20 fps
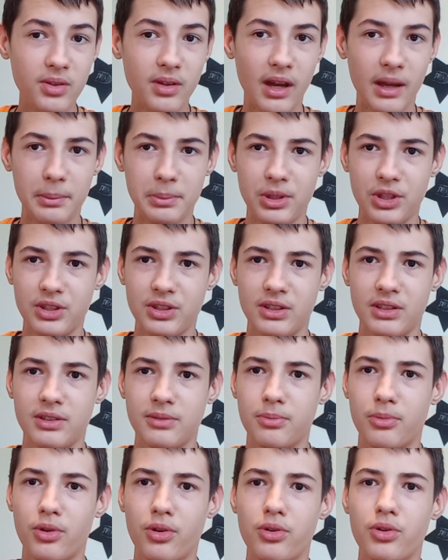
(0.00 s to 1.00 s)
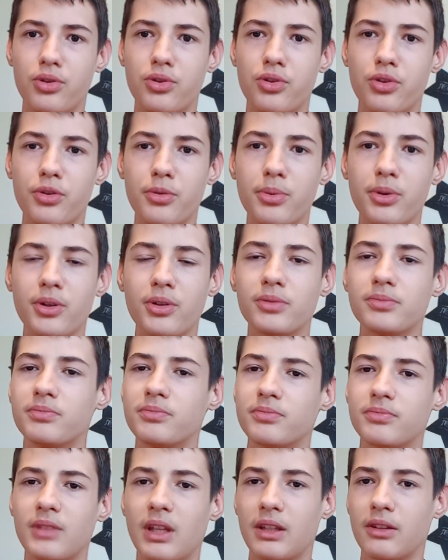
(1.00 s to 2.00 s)
I'm just a small YouTuber
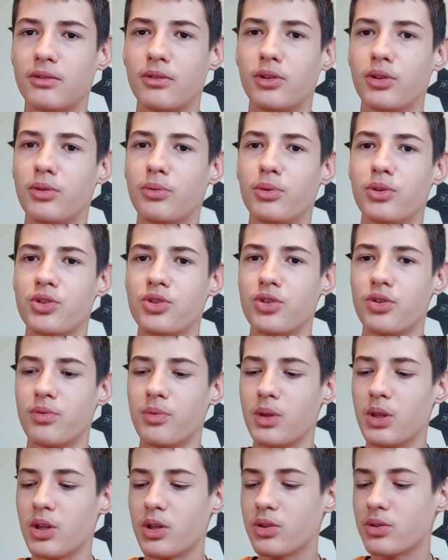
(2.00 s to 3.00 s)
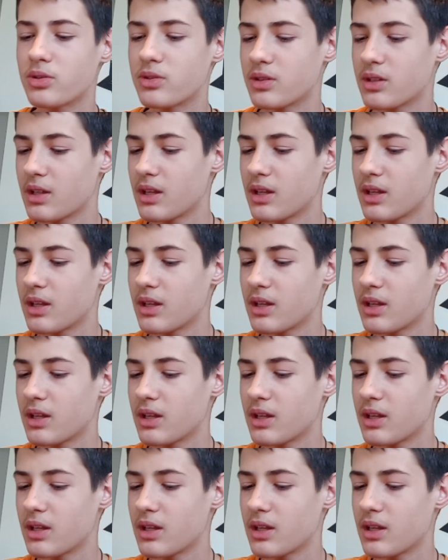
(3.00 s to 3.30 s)
and only watch your videos.